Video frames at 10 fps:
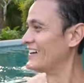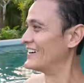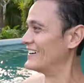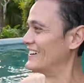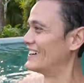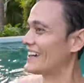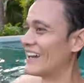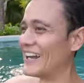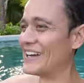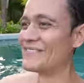Oh,
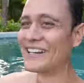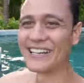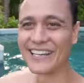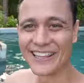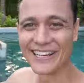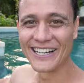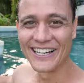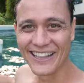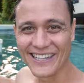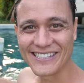and I'm taking the,
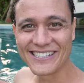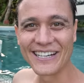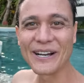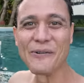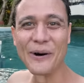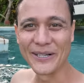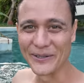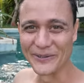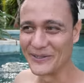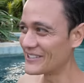the scenic
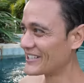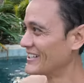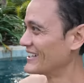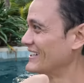water route.